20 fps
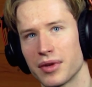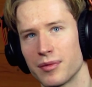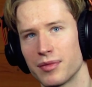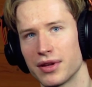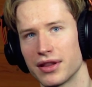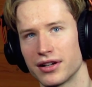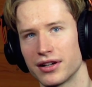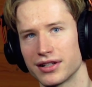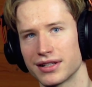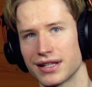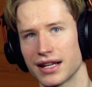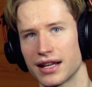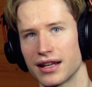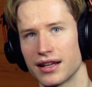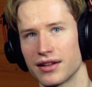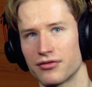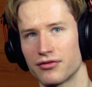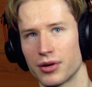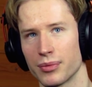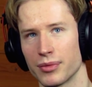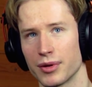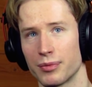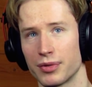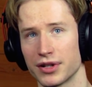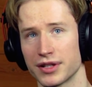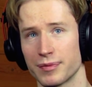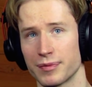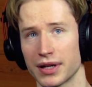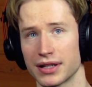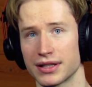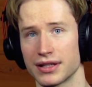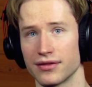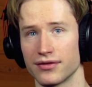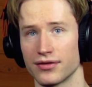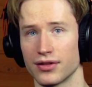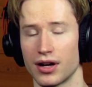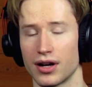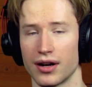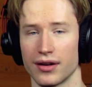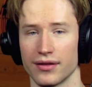maybe they're singing from the
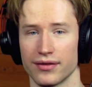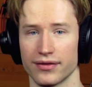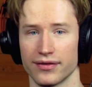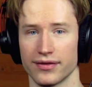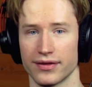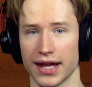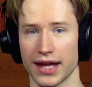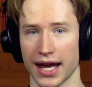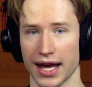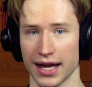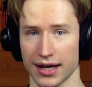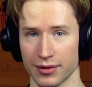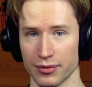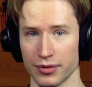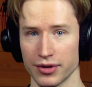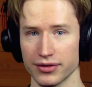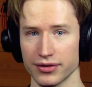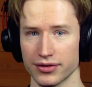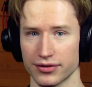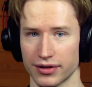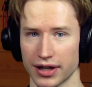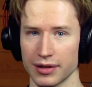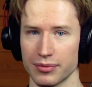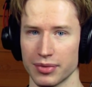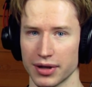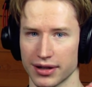perspective of the animals, right?